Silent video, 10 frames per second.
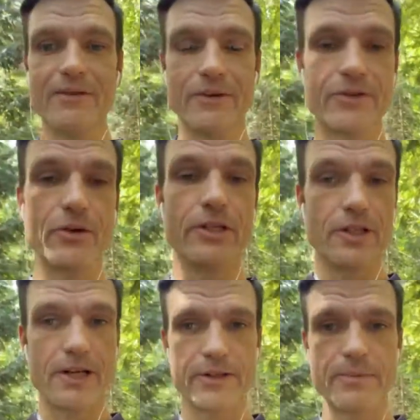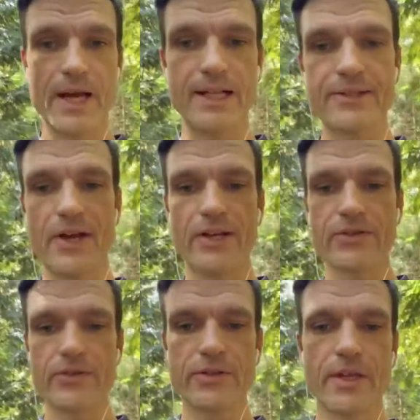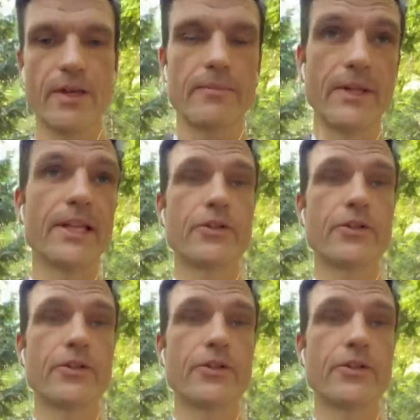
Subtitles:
sold a lot of the palletizers, but they